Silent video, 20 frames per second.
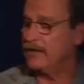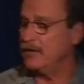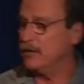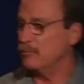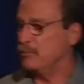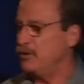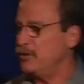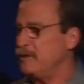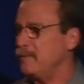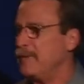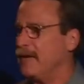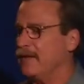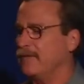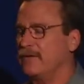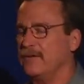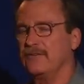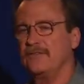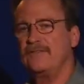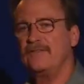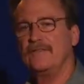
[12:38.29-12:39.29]
their book about
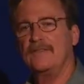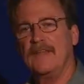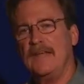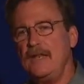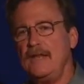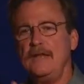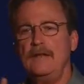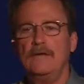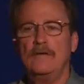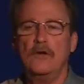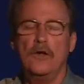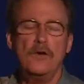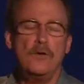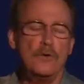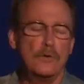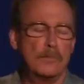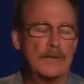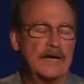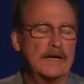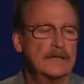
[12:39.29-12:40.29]
this, they didn't know
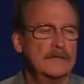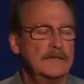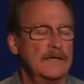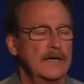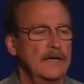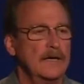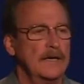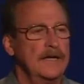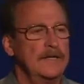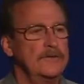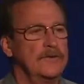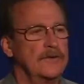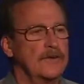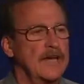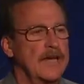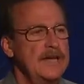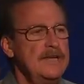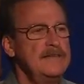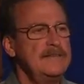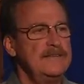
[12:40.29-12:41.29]
about Edgar
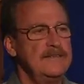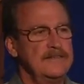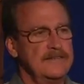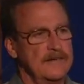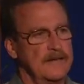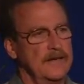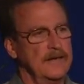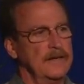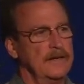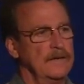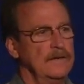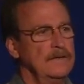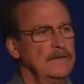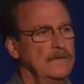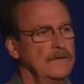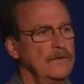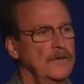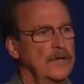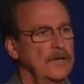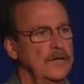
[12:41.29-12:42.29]
Cayce saying
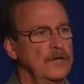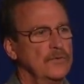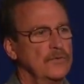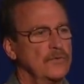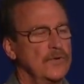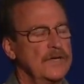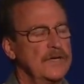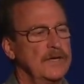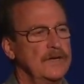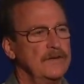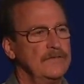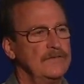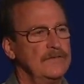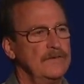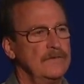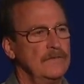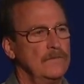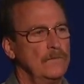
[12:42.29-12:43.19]
in his readings